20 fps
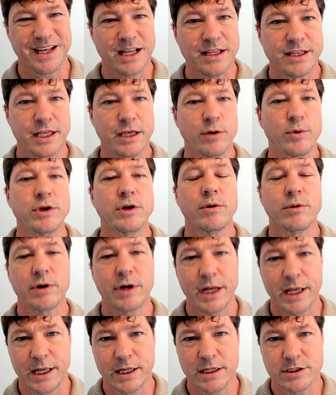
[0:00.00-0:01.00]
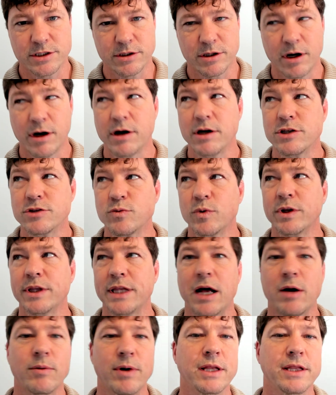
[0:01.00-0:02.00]
I think we know in our heads and our hearts what
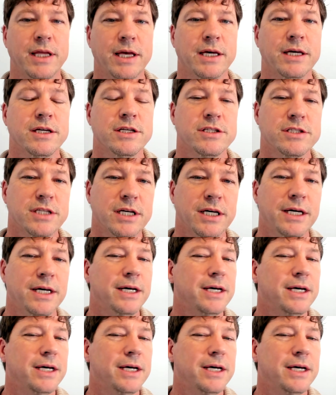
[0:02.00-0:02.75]
that right thing is.